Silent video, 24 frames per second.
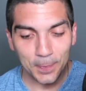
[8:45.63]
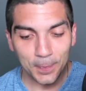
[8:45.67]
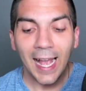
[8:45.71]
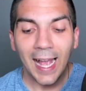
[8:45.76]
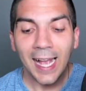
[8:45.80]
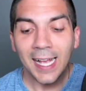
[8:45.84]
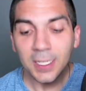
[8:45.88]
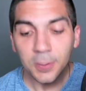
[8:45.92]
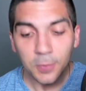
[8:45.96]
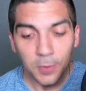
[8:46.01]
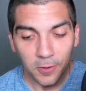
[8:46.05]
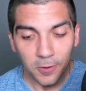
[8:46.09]

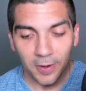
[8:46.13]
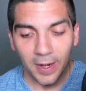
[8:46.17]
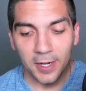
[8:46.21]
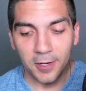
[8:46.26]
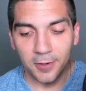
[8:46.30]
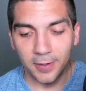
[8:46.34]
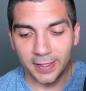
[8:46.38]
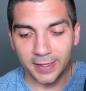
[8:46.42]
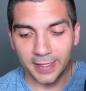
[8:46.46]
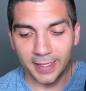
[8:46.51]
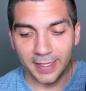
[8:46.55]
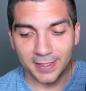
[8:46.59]
As we were
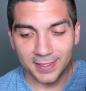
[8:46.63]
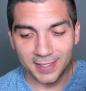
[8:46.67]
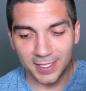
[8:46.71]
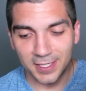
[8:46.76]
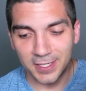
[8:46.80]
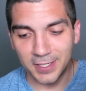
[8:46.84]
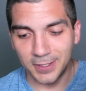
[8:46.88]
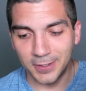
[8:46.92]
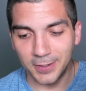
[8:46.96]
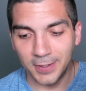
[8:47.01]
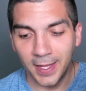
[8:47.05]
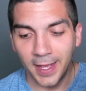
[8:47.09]
entering the
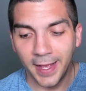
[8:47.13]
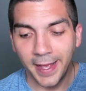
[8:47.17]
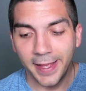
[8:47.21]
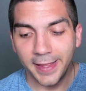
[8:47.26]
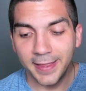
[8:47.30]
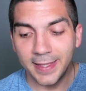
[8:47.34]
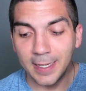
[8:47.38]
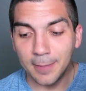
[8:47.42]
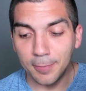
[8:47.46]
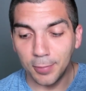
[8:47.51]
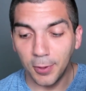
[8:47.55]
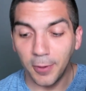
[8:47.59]
institute,
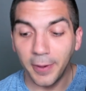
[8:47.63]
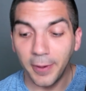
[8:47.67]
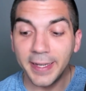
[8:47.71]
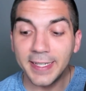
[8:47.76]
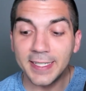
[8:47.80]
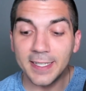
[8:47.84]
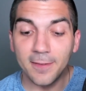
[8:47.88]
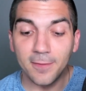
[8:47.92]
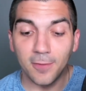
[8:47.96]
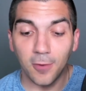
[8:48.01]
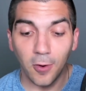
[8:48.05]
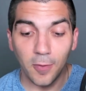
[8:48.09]
the employees
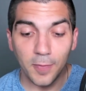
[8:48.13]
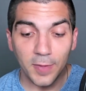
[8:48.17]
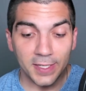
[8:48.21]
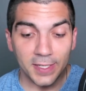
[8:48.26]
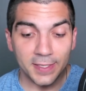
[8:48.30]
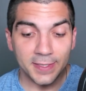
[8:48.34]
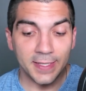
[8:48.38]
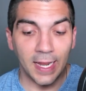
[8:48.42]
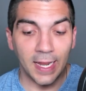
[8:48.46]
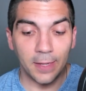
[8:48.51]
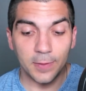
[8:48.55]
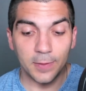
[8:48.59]
informed us
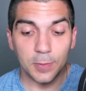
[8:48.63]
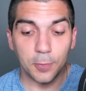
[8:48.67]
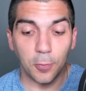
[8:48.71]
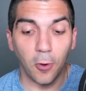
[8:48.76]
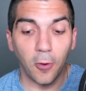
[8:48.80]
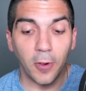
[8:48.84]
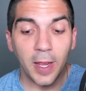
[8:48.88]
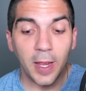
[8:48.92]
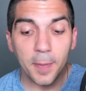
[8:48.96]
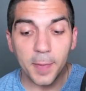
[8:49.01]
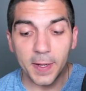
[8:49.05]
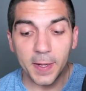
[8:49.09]
that it was
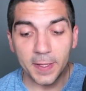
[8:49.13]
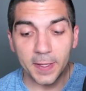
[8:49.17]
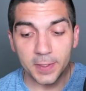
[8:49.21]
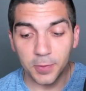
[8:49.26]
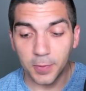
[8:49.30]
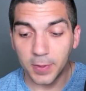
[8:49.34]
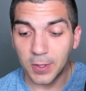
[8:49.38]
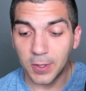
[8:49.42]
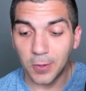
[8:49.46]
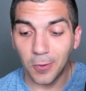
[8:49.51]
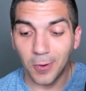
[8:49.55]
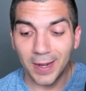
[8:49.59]
prohibited to
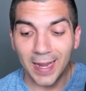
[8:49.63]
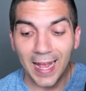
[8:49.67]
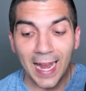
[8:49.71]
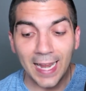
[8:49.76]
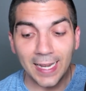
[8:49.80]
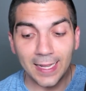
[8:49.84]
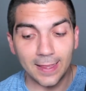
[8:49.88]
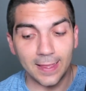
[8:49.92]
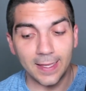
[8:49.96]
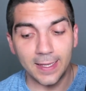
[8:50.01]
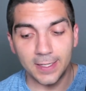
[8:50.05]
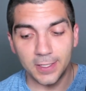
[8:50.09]
record
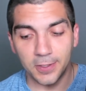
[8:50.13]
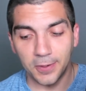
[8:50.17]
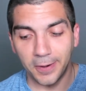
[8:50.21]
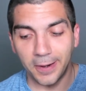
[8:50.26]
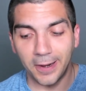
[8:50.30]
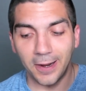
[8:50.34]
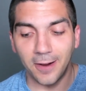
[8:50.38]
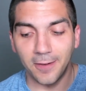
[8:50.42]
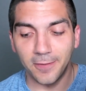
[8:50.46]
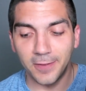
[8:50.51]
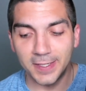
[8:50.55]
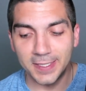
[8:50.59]
anything during
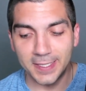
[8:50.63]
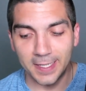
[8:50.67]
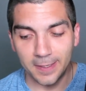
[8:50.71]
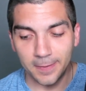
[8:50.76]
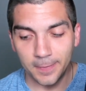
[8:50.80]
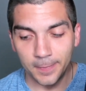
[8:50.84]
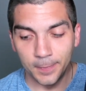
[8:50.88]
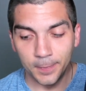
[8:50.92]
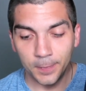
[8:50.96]
our visit.